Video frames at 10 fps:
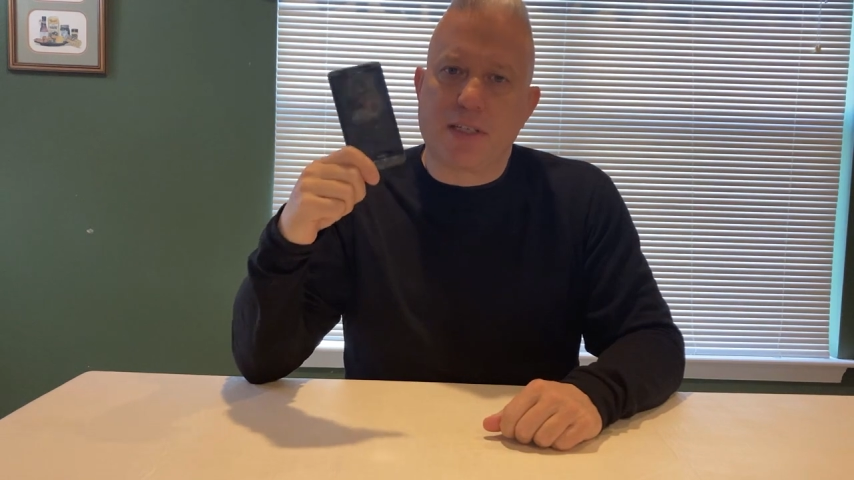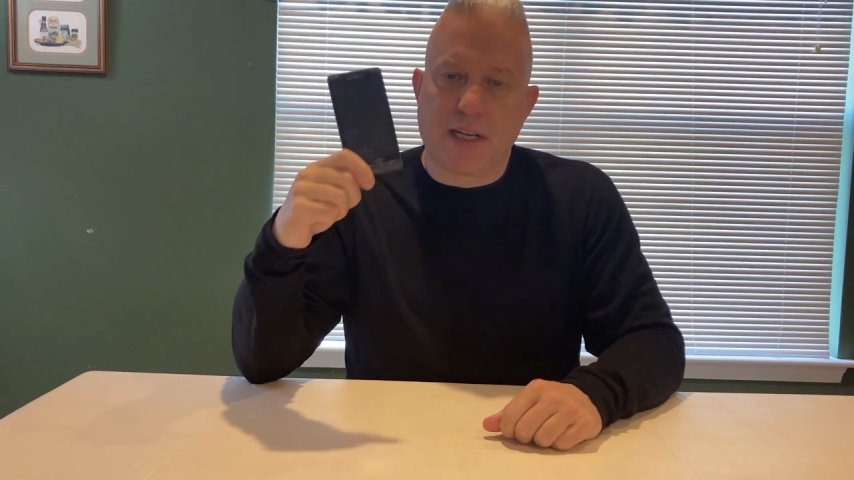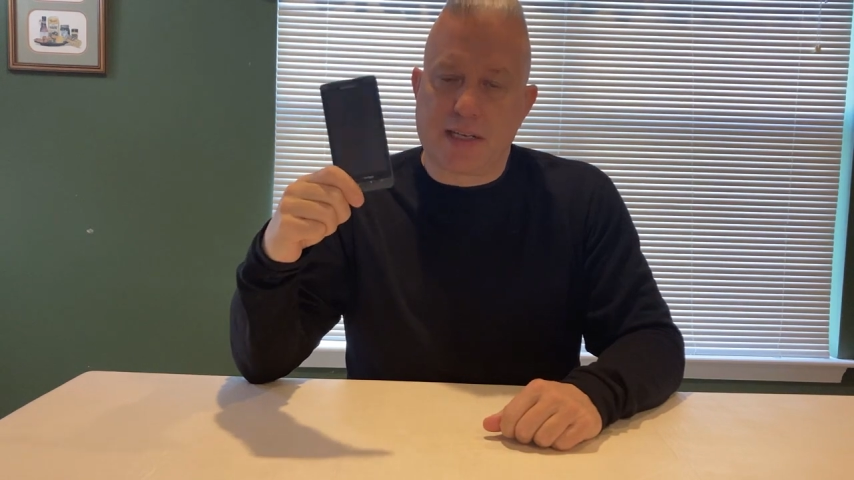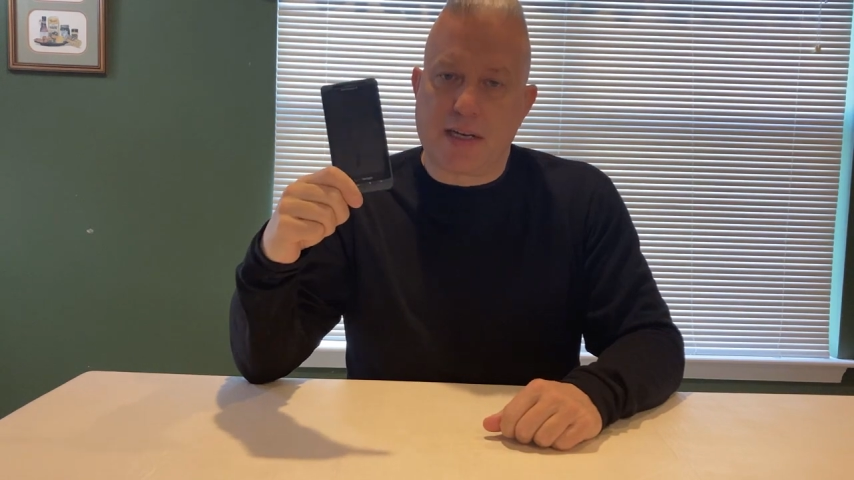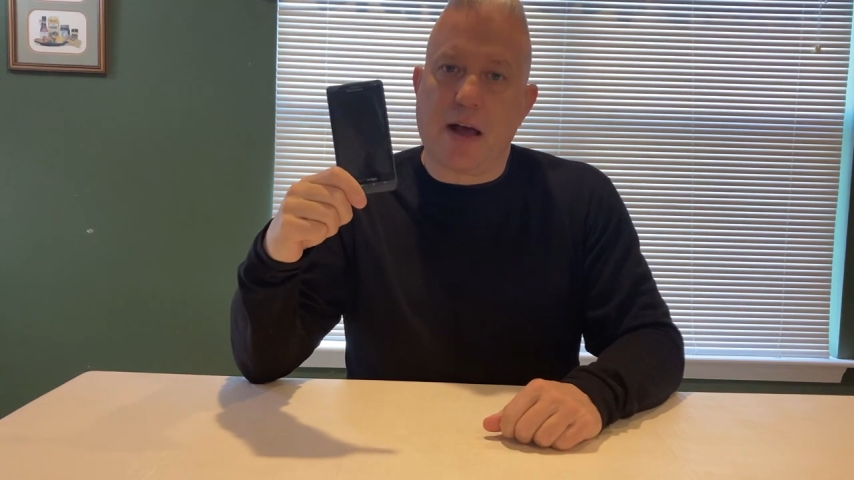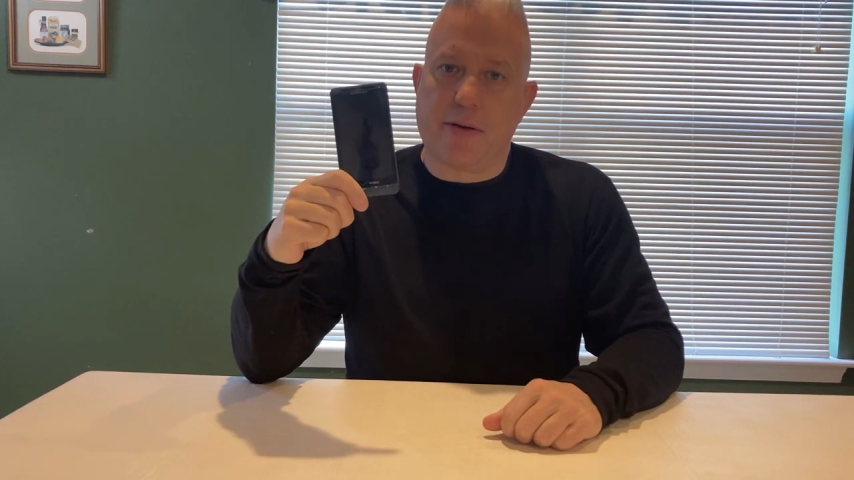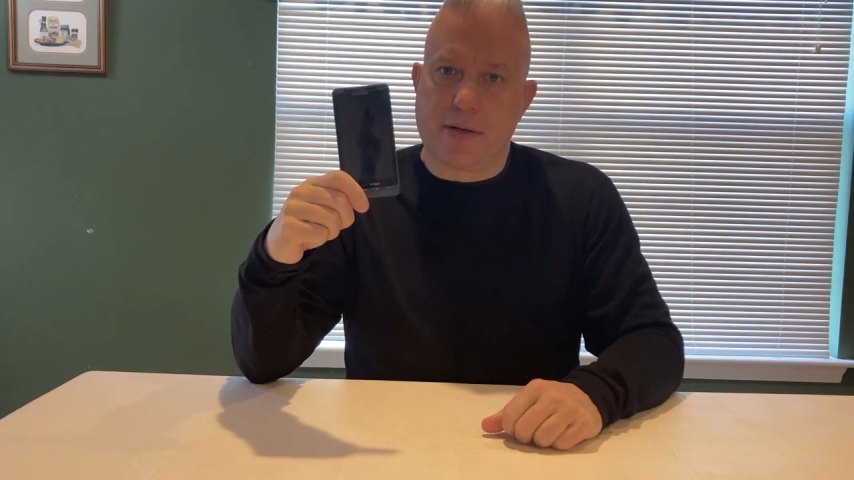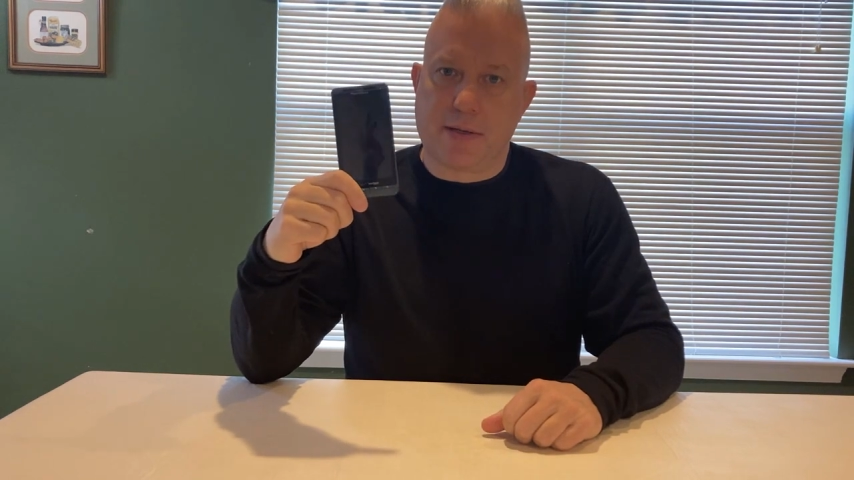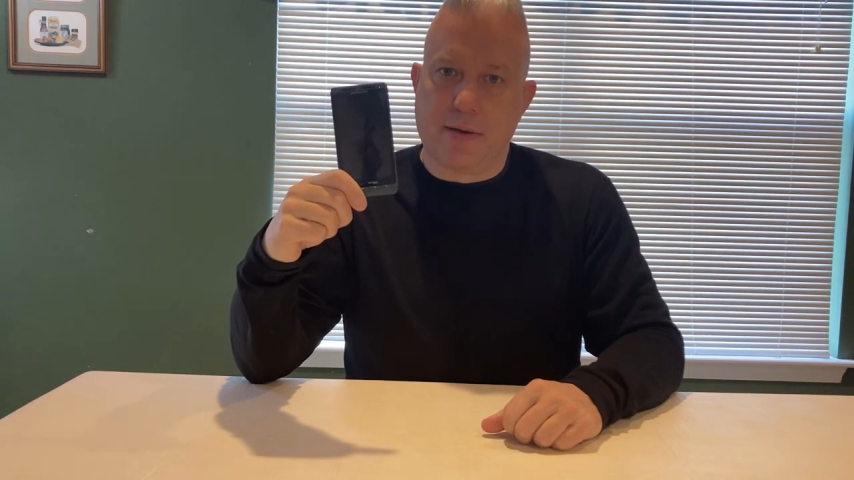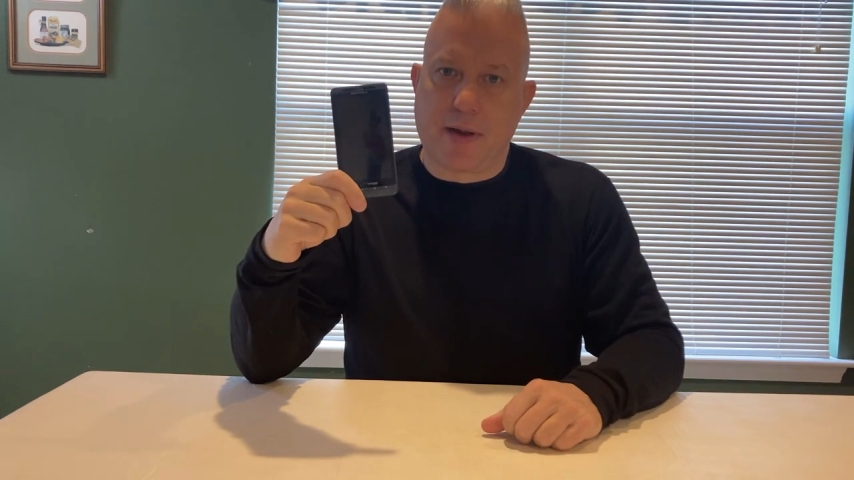or six
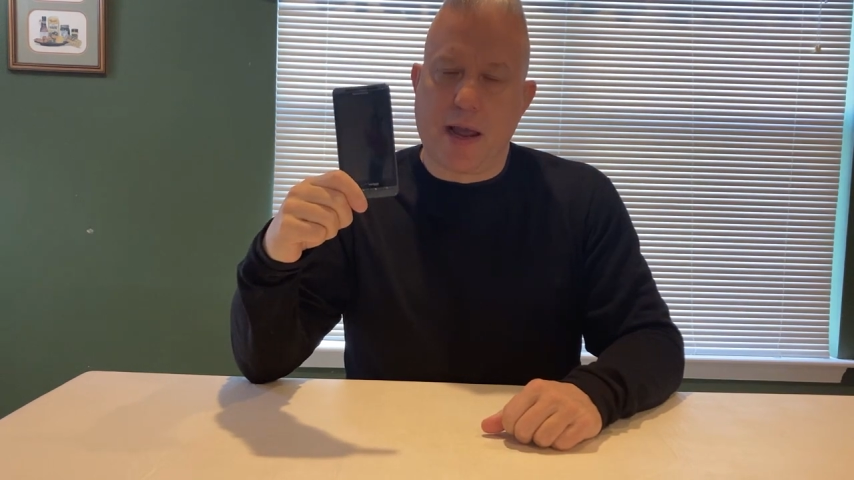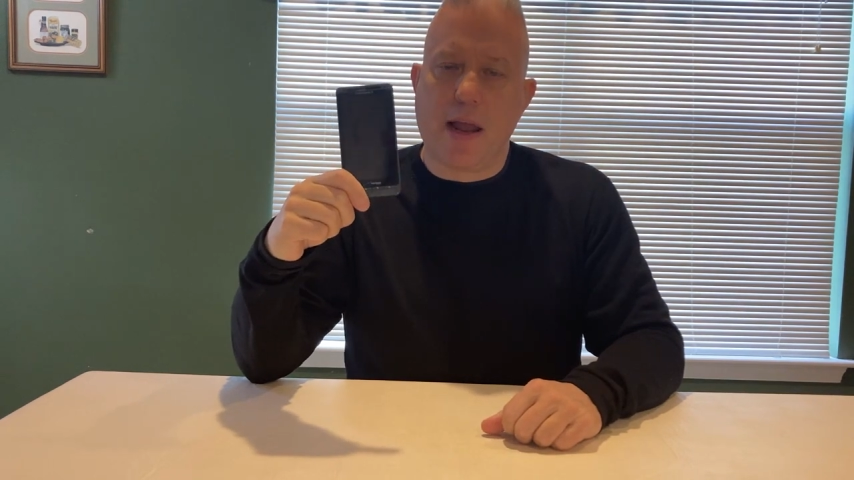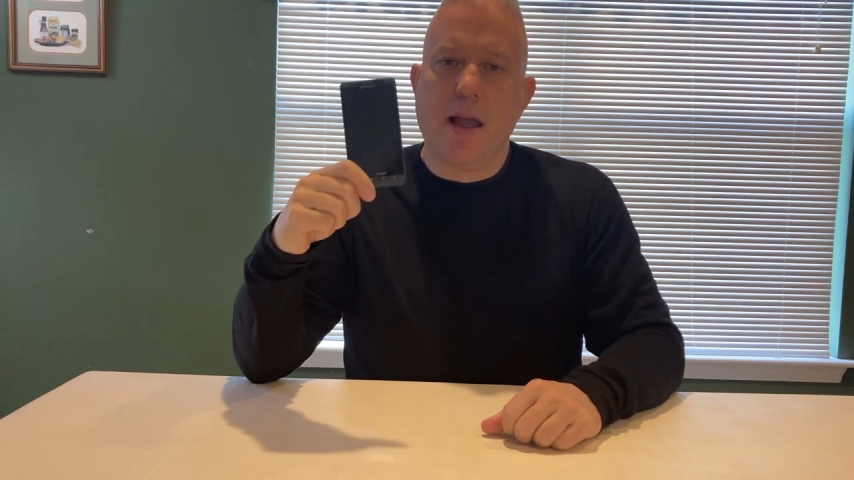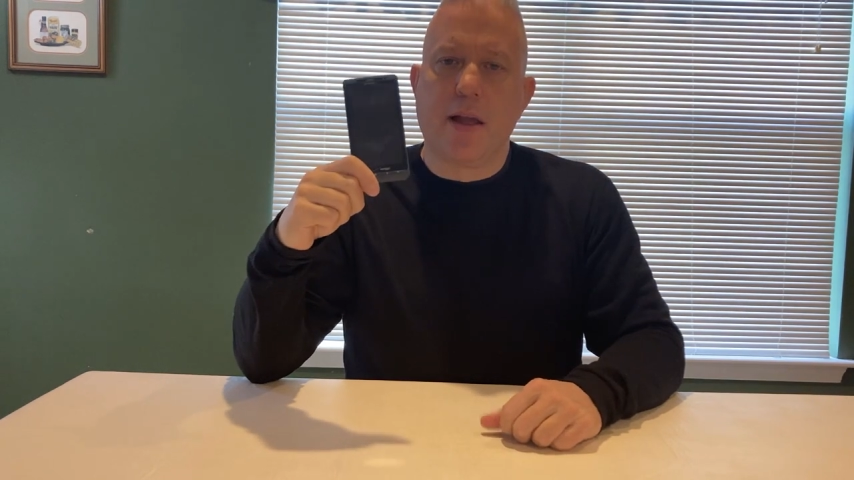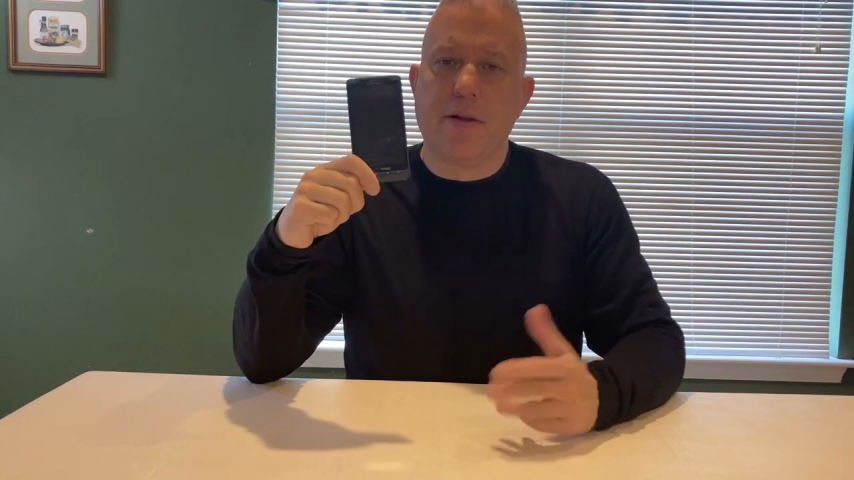dollars, okay?